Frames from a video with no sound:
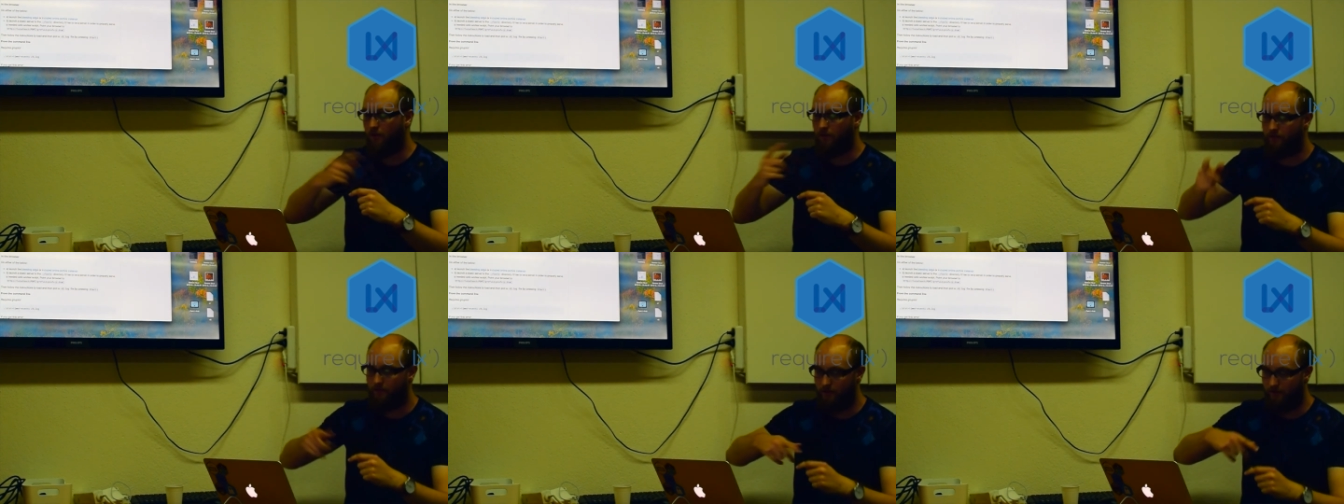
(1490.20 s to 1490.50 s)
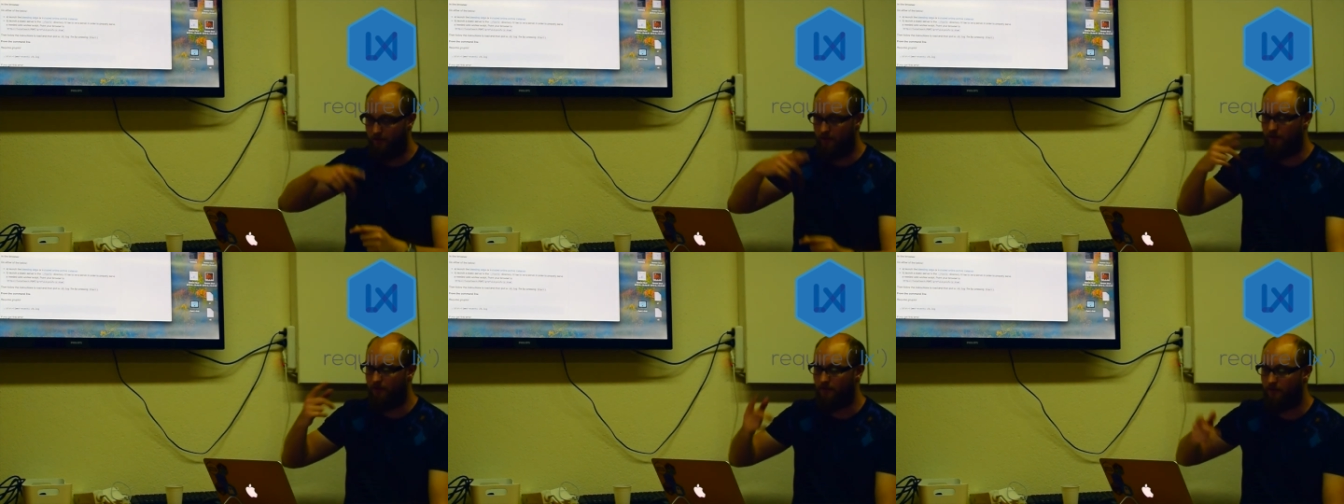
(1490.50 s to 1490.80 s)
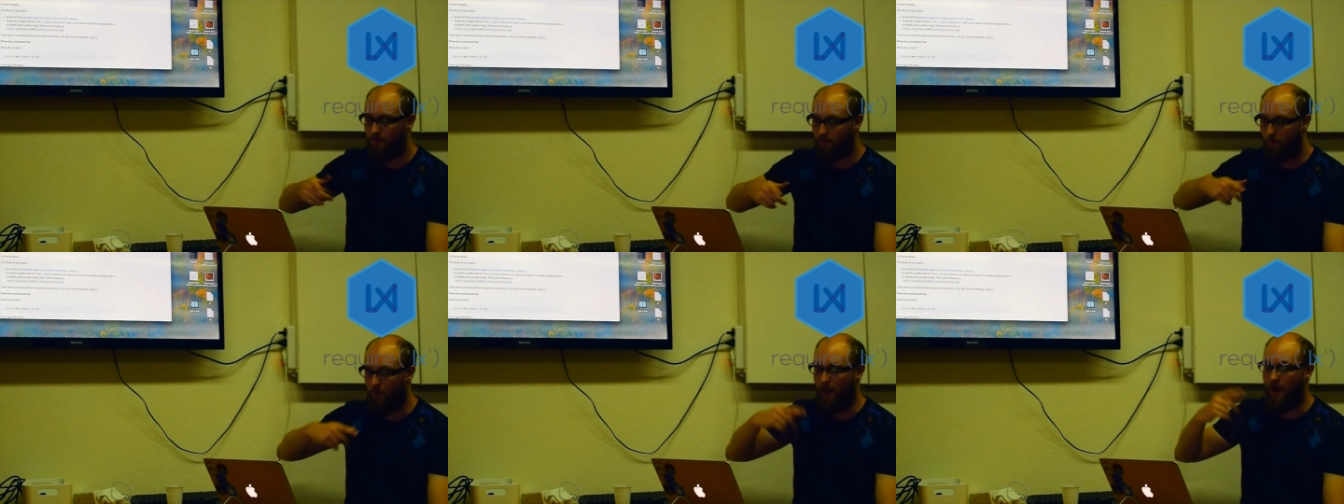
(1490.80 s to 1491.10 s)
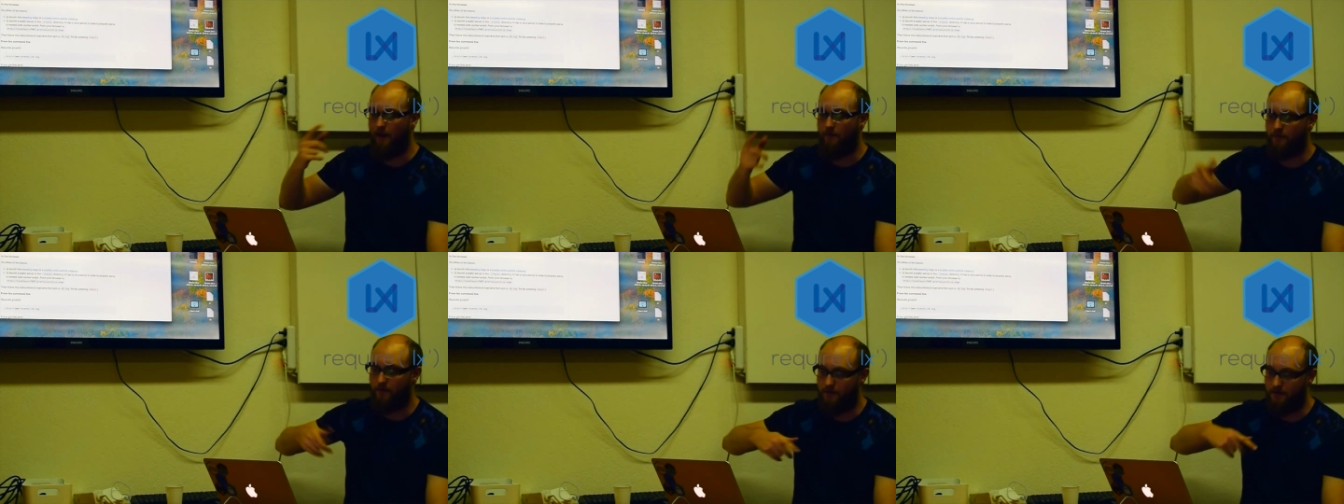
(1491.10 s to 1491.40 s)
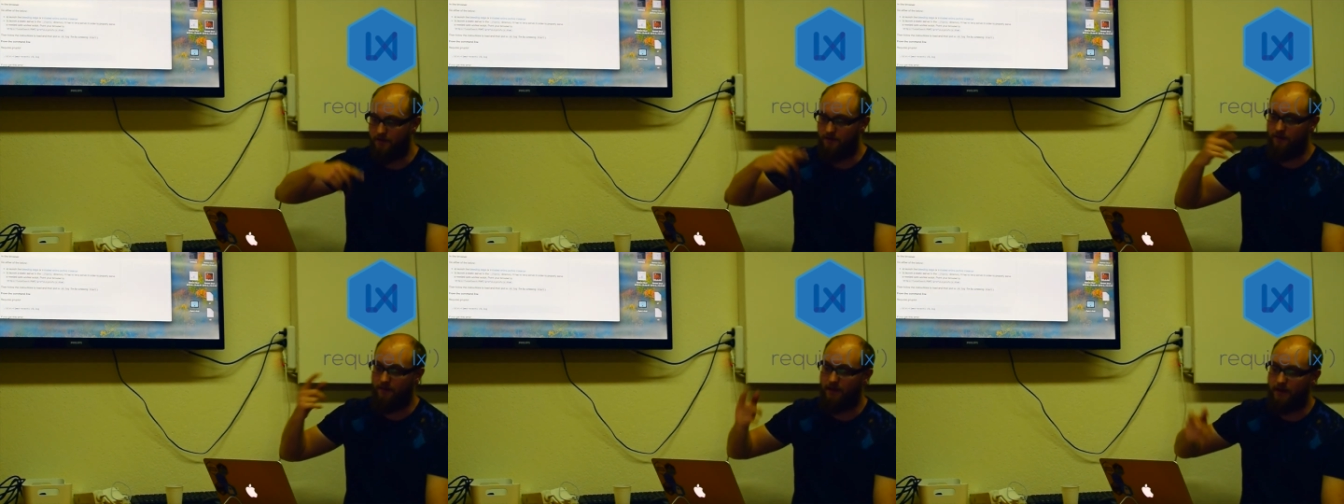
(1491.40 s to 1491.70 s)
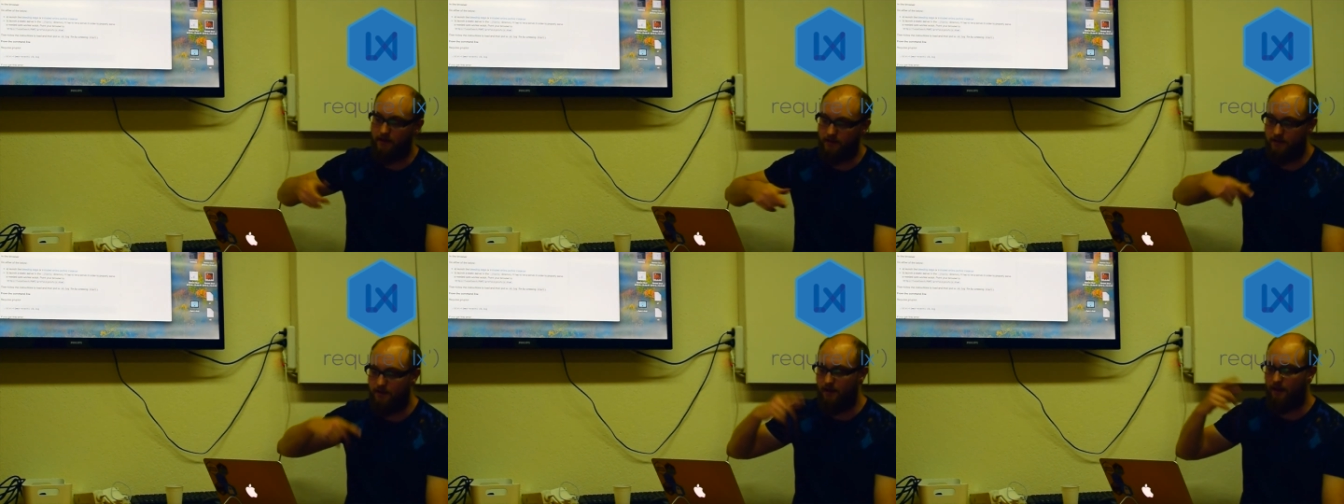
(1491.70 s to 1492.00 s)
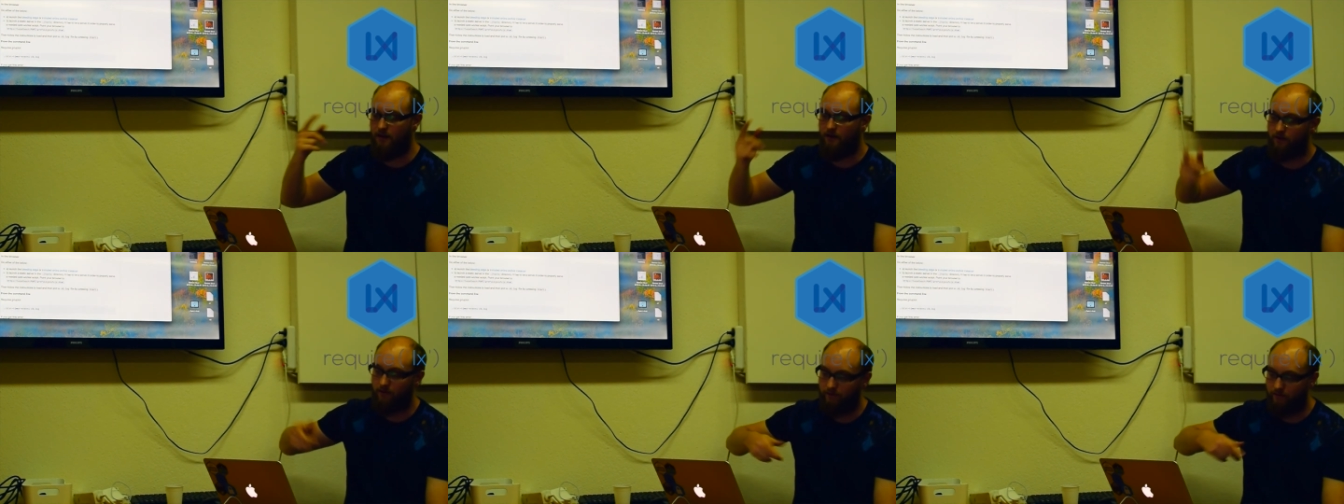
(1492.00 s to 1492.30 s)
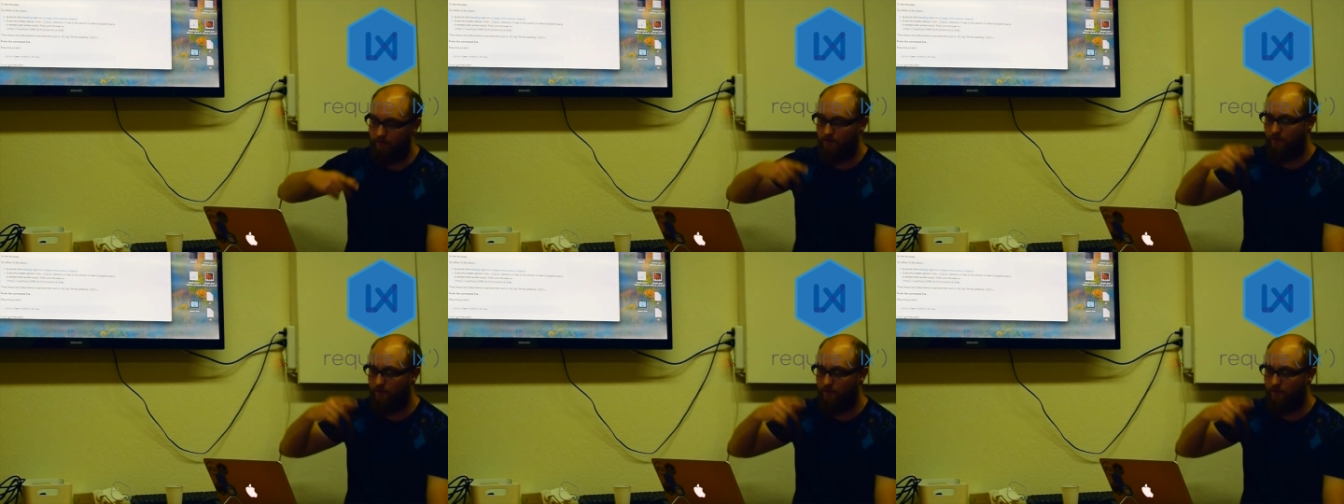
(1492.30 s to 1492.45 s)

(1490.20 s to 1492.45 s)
often, what happens on each tick of